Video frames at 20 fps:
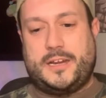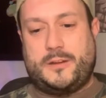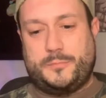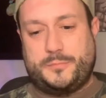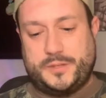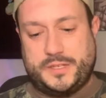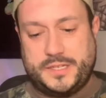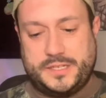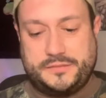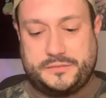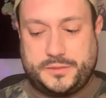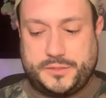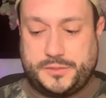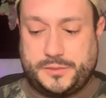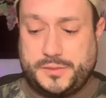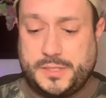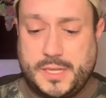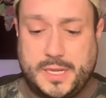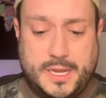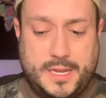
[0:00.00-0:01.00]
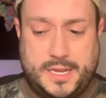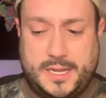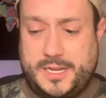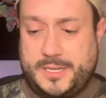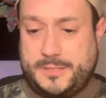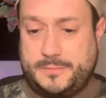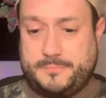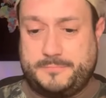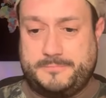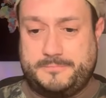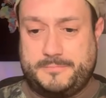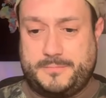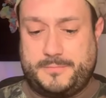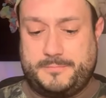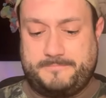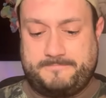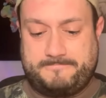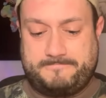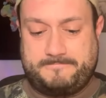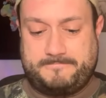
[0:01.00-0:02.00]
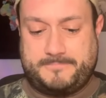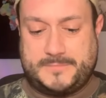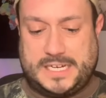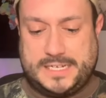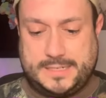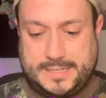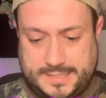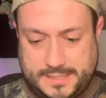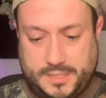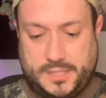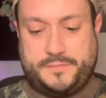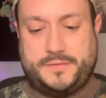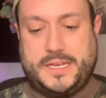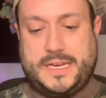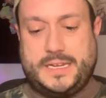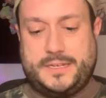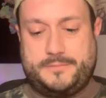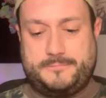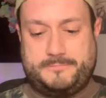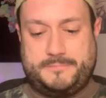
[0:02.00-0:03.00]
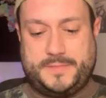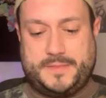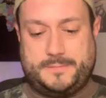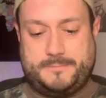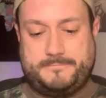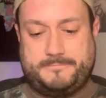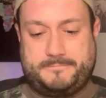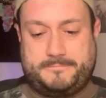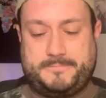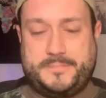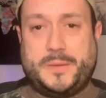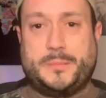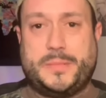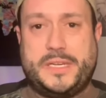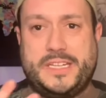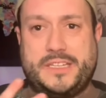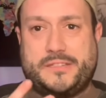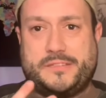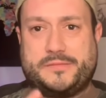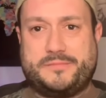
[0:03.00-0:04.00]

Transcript: But Israel, I love that. Peace.